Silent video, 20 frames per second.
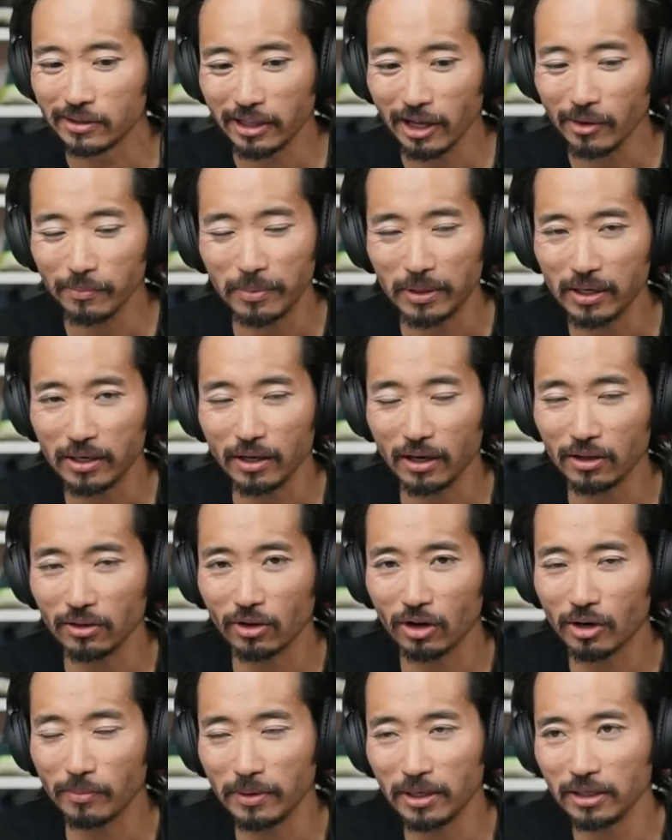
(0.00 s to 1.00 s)
that'd be
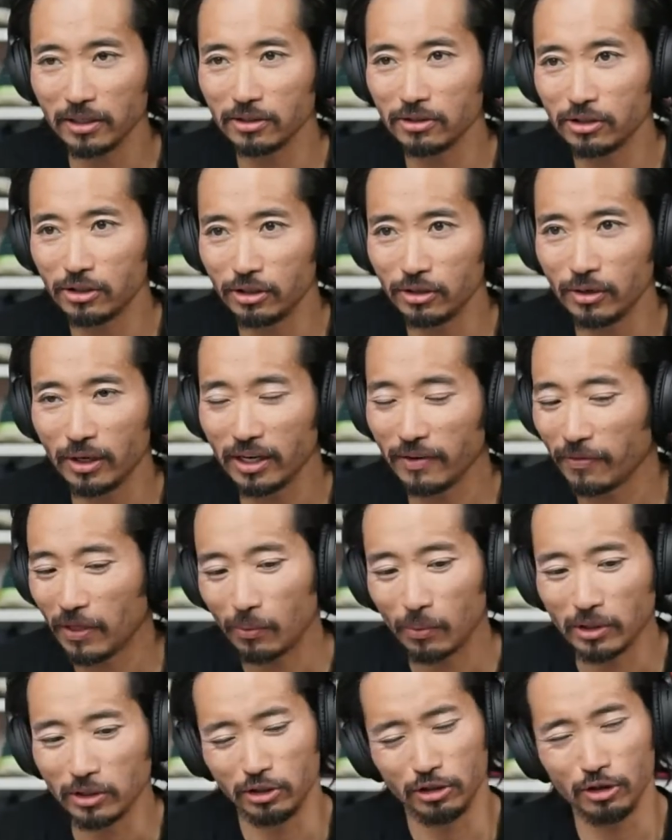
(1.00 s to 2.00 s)
alarming too. And if they
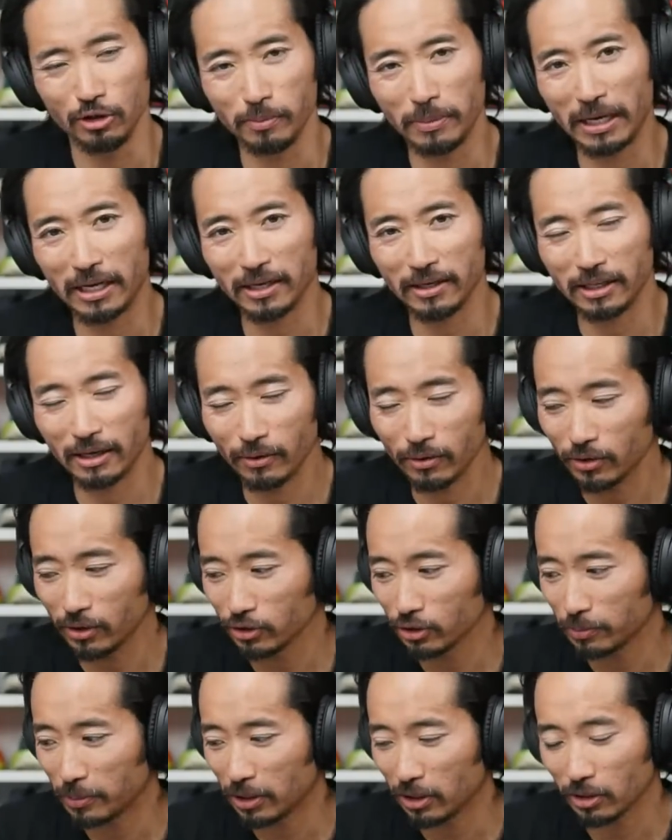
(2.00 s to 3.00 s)
went too bad, that would
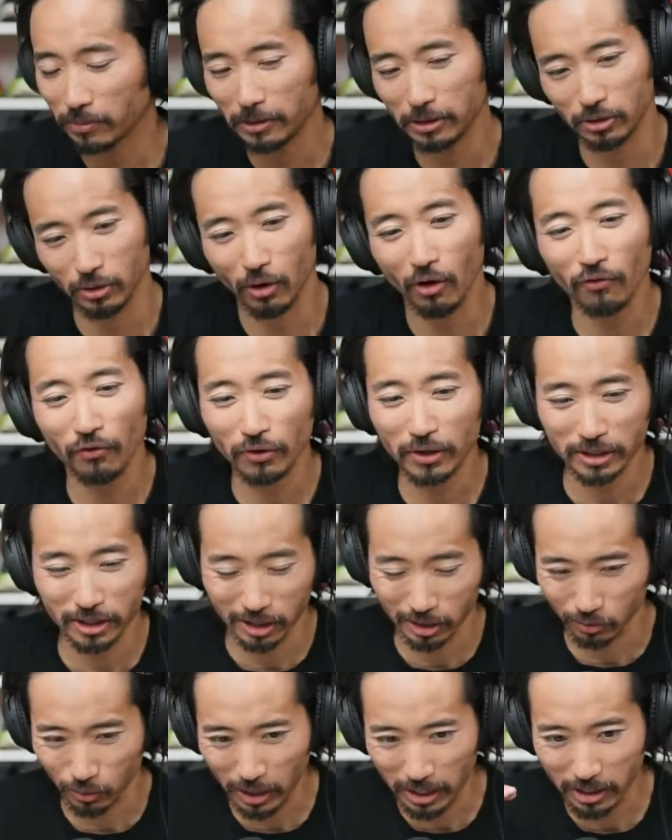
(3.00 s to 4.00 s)
also be alarming. So, hopefully, it's
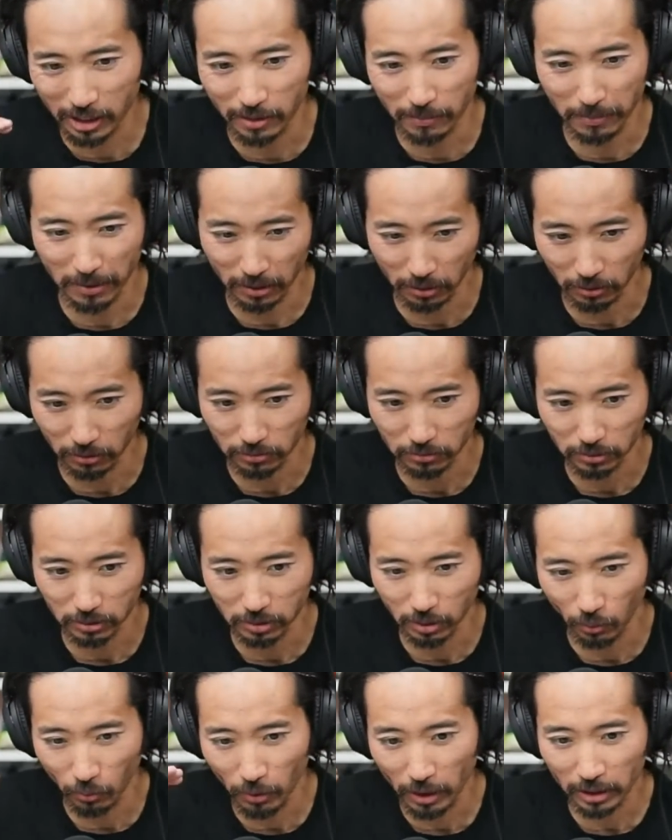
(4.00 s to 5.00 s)
just right in the middle,
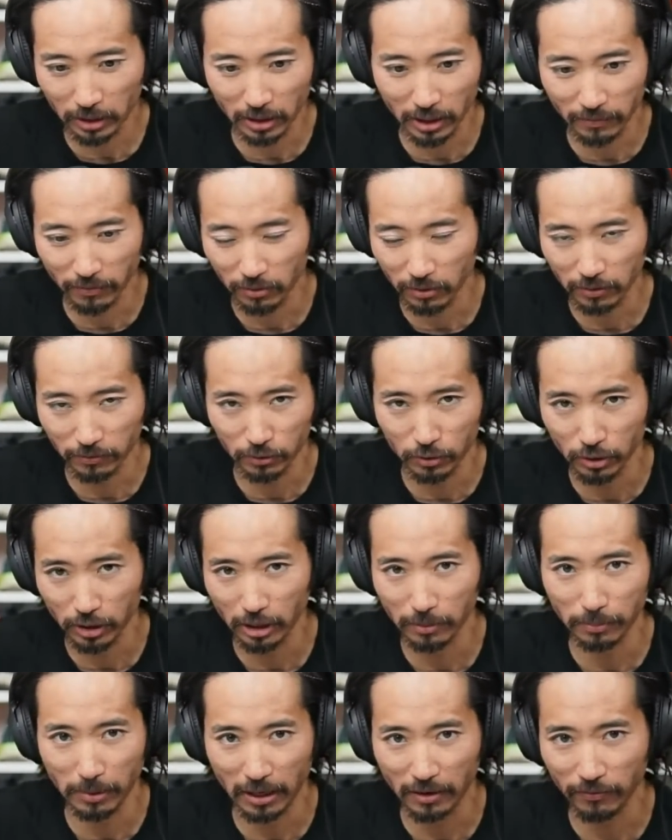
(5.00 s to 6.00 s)
the right level of good
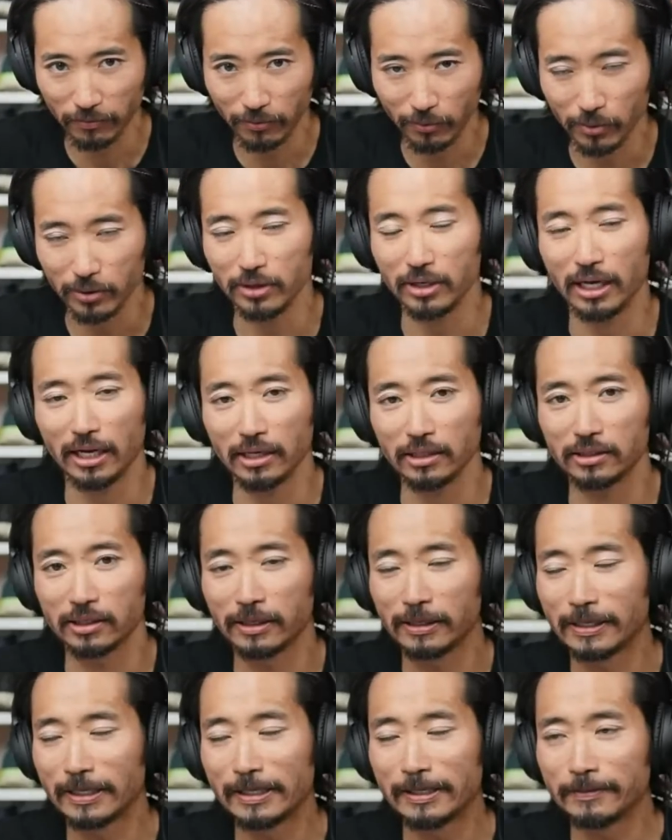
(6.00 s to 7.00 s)
and bad for you guys.
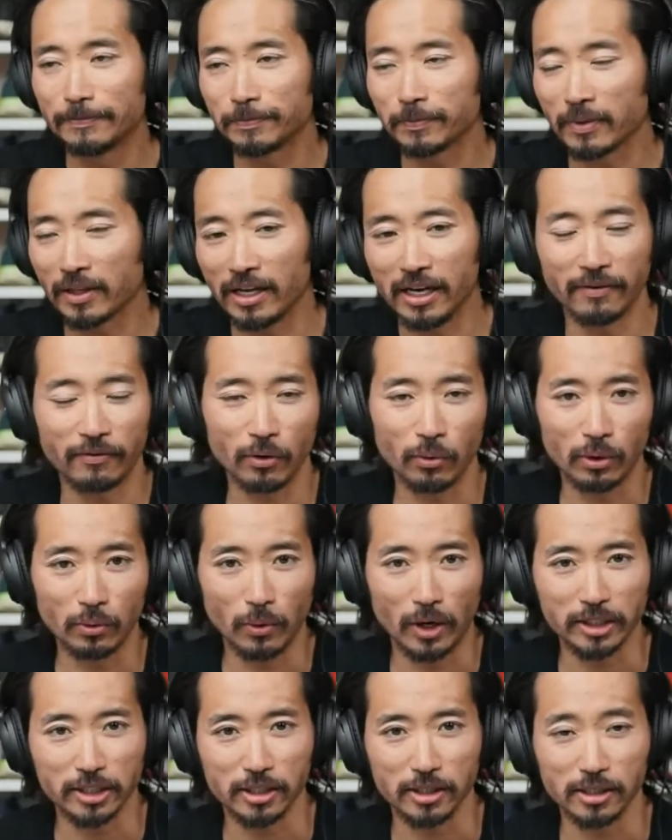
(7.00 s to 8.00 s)
And everyone
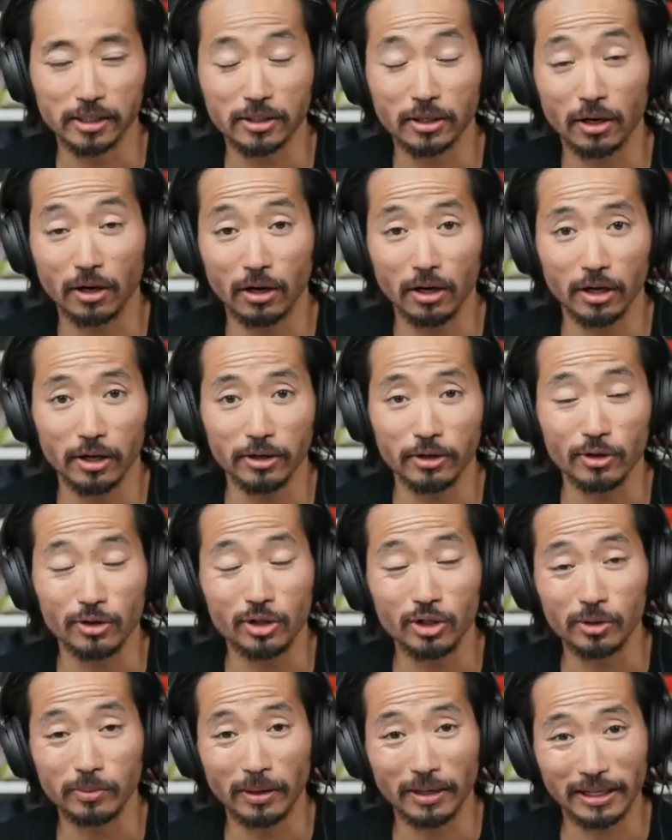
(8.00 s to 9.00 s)
watching this on
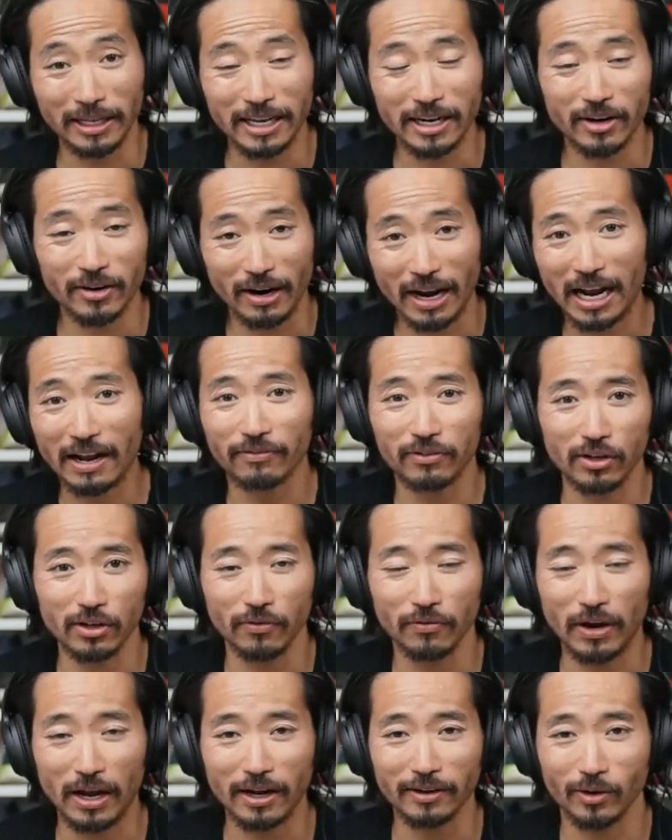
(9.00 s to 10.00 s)
YouTube later after
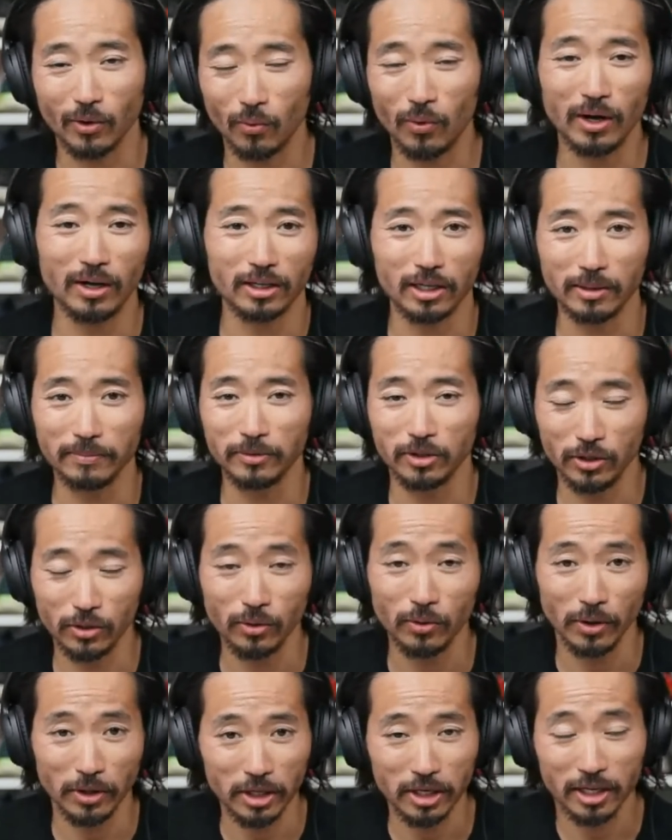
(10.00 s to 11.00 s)
the fact, welcome
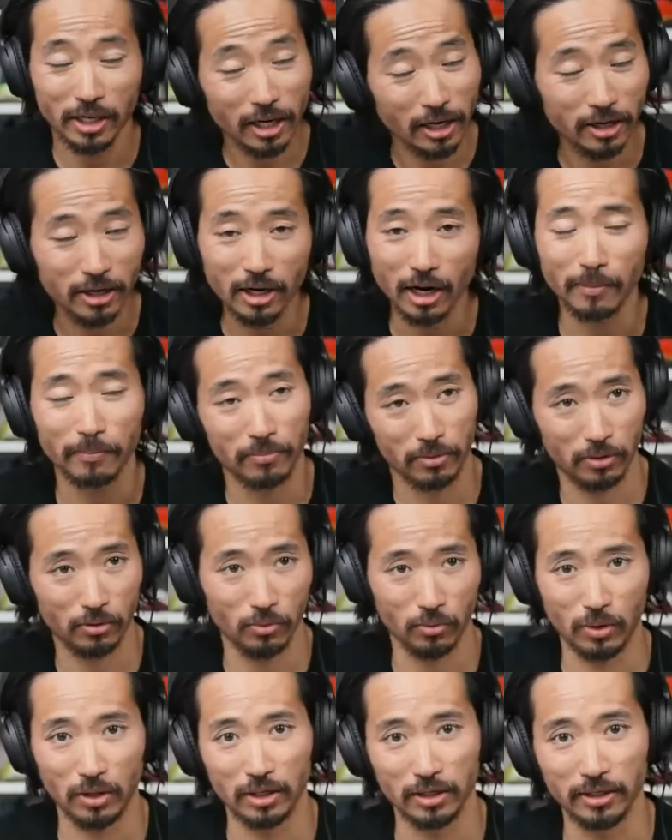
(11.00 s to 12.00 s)
to the number
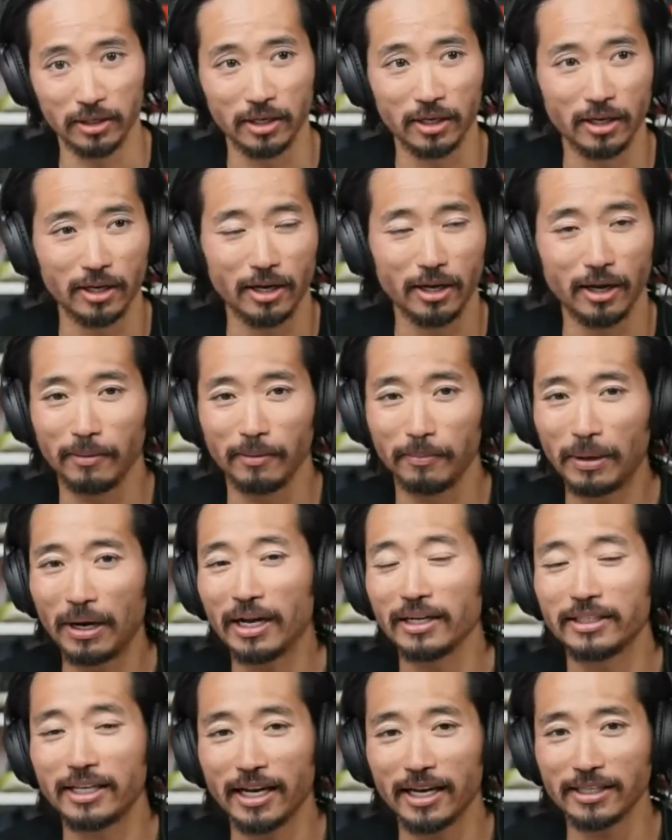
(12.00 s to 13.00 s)
one
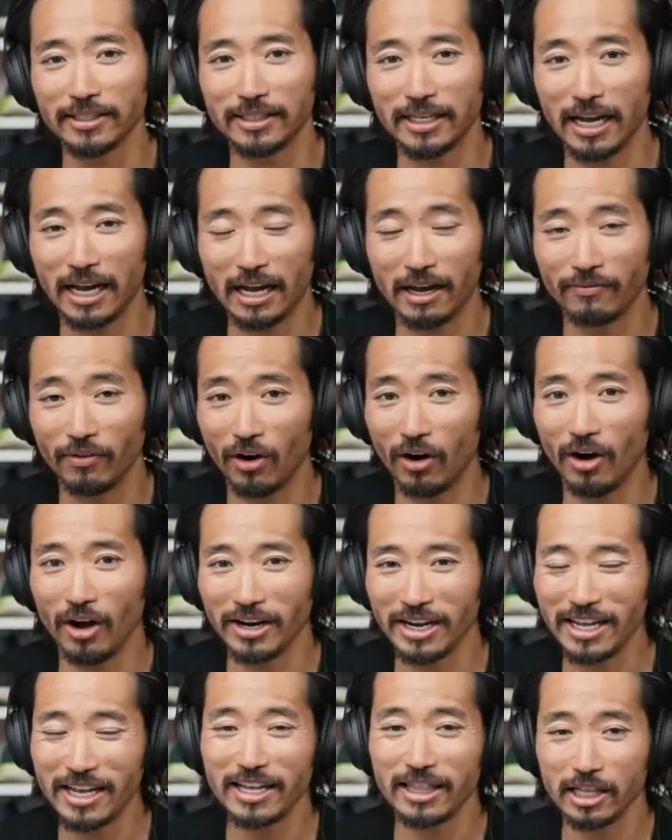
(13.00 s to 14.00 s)
podcast to have
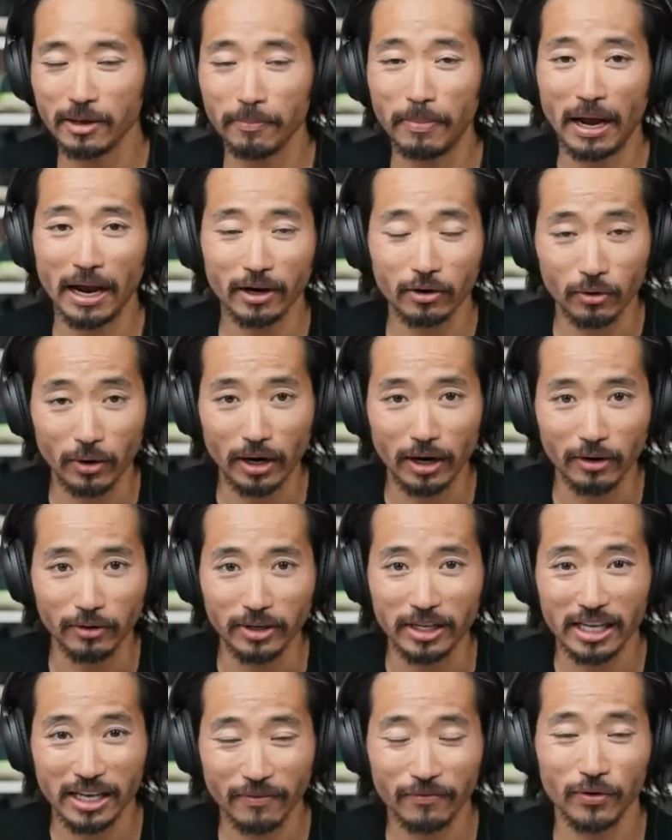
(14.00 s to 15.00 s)
on in the
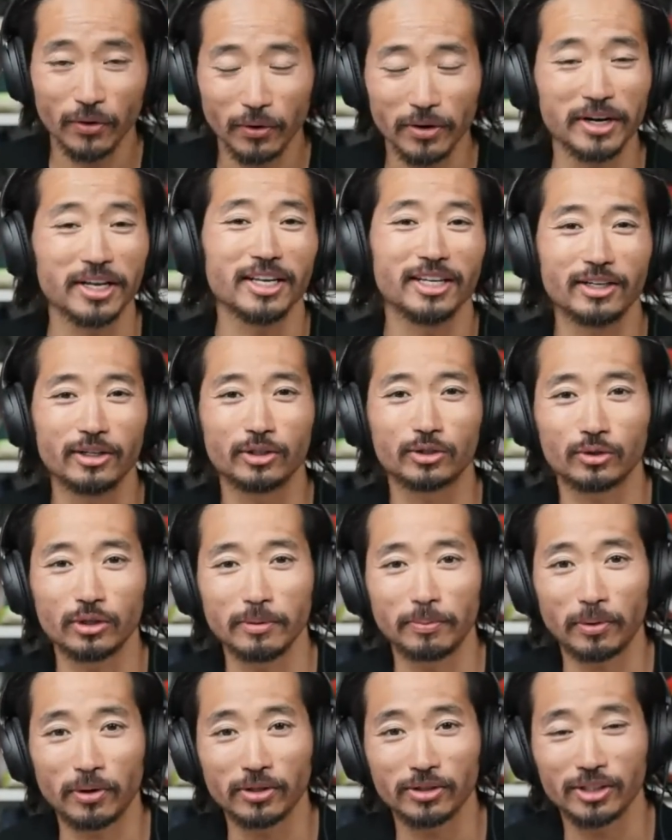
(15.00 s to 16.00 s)
background if you're an
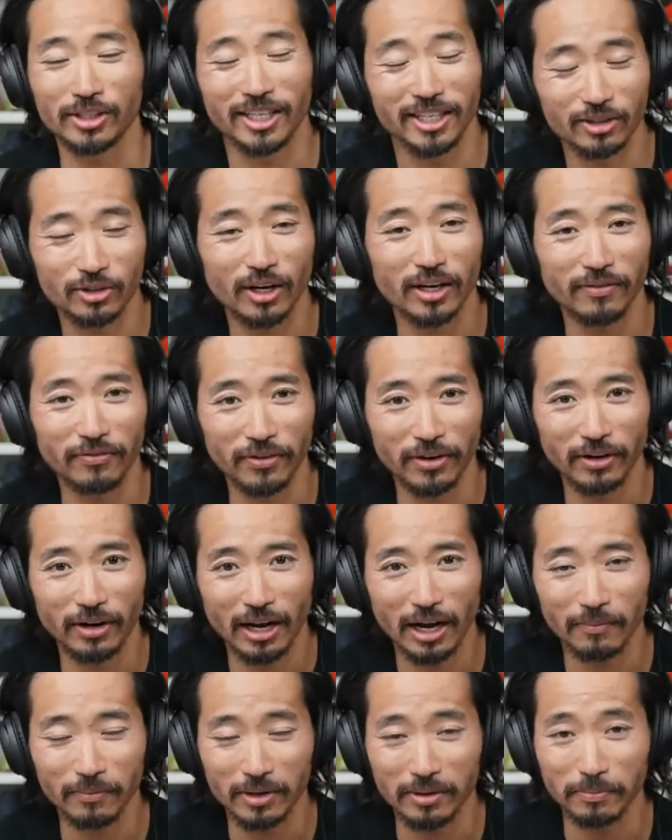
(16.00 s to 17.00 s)
industry person and trying to figure
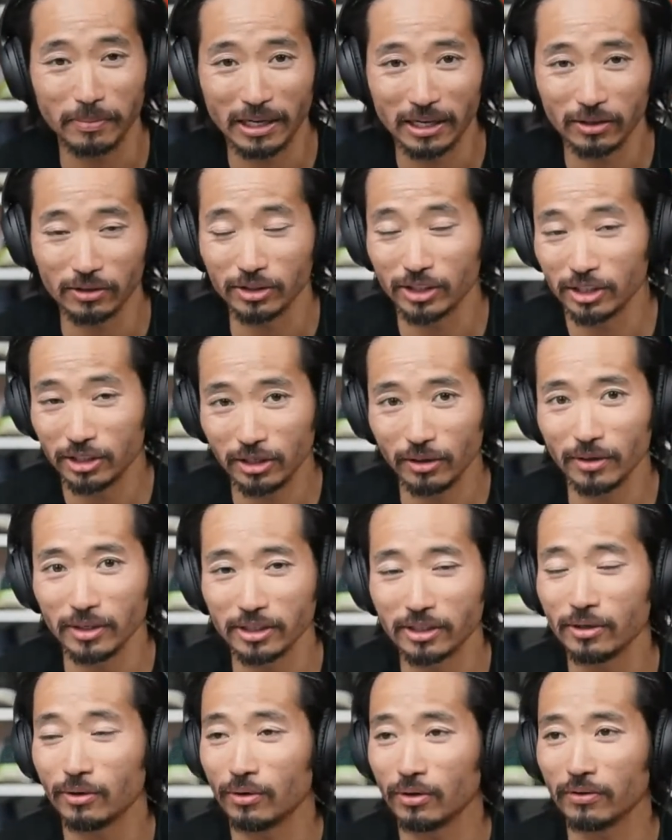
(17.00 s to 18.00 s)
out how many bagels and
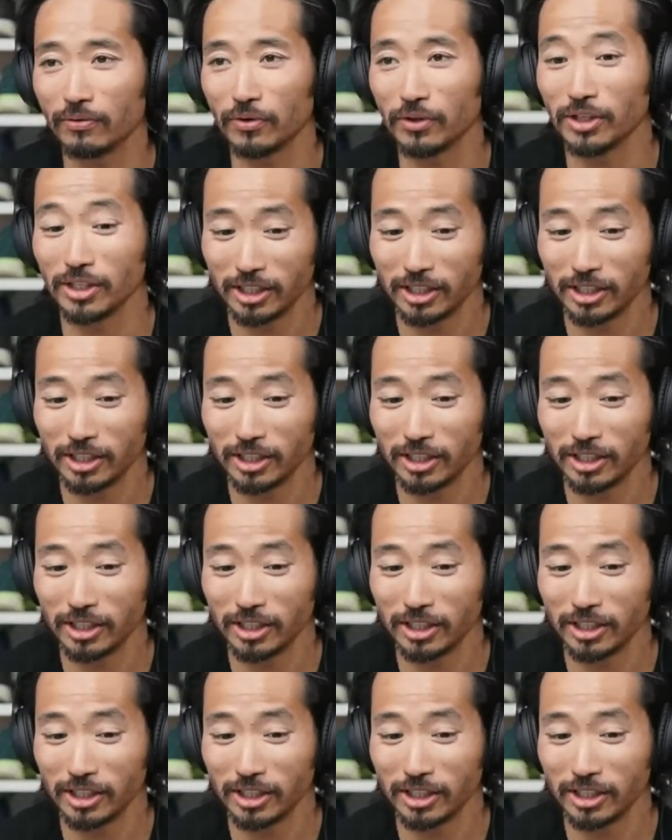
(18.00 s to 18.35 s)
donuts to order for